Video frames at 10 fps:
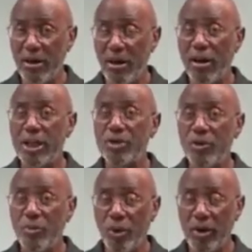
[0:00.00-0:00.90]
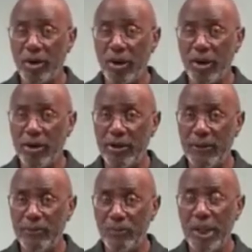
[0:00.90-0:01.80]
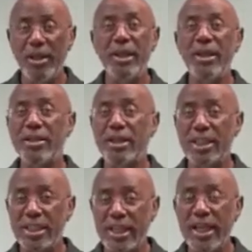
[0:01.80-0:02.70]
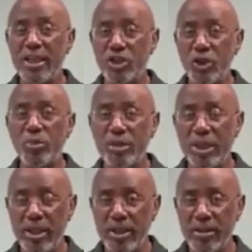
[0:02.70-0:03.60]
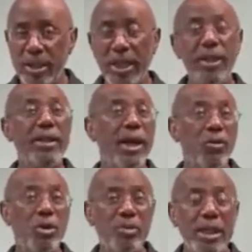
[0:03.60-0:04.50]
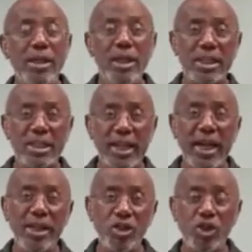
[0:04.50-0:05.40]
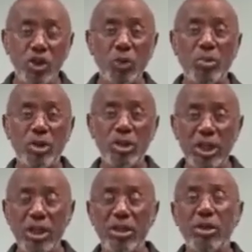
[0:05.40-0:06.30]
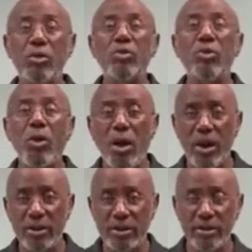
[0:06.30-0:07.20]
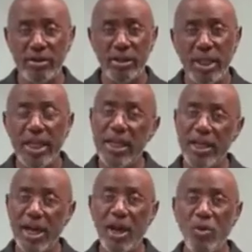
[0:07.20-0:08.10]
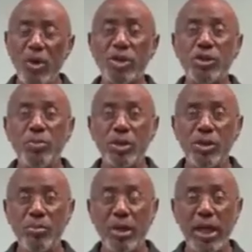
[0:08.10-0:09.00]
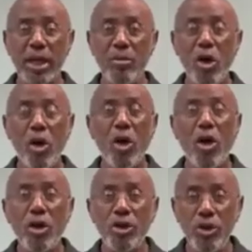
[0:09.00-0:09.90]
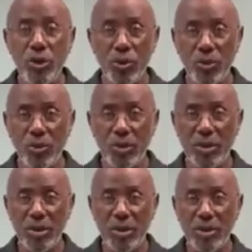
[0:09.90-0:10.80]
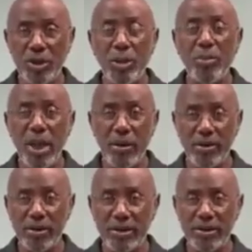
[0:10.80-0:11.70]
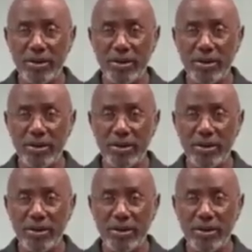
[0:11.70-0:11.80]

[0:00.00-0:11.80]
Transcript: on its report card, is the state superintendent. That would be State Superintendent Ross. He now wants to put the blame on you, the parent,